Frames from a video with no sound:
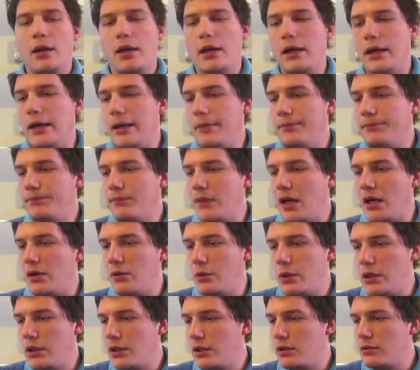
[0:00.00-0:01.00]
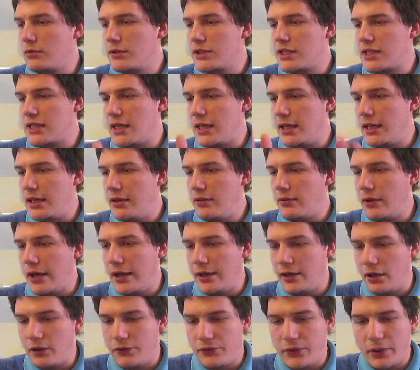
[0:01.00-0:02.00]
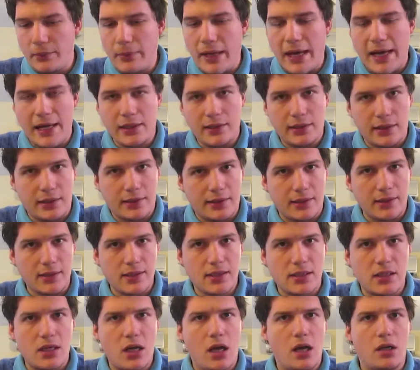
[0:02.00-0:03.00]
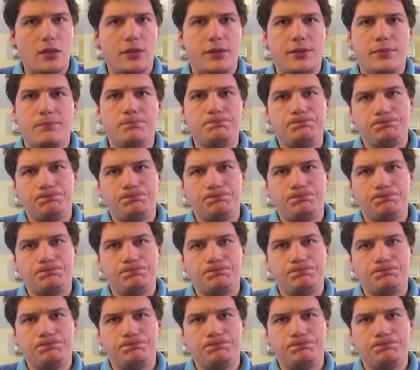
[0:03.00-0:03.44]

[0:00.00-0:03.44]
I will say right off the bat that is not